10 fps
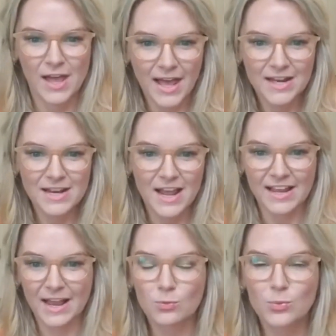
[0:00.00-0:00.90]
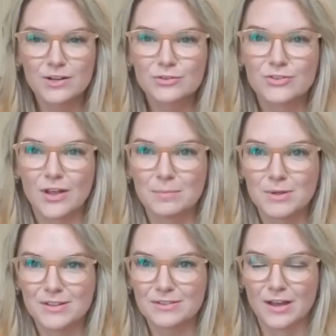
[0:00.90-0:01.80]
and get rid of some
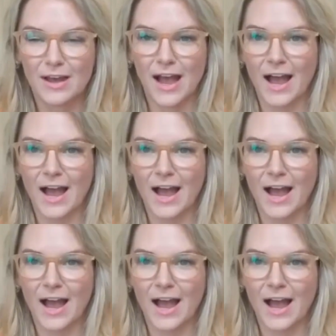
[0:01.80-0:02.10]
of these